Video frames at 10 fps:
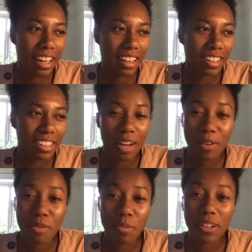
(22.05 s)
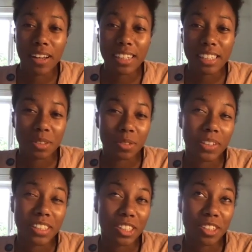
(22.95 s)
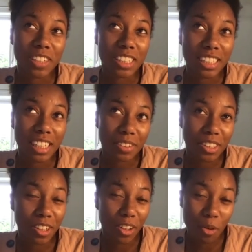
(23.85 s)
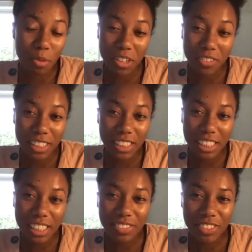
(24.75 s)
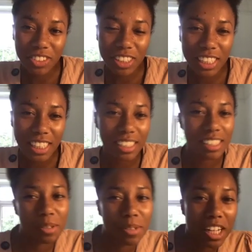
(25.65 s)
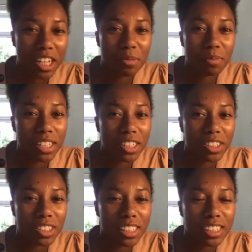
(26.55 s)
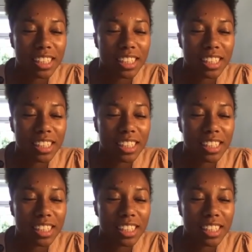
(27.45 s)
only time I ever moved out of Leeds is when I went to university. I went to Loughborough University for 3 years. I did communication and media studies there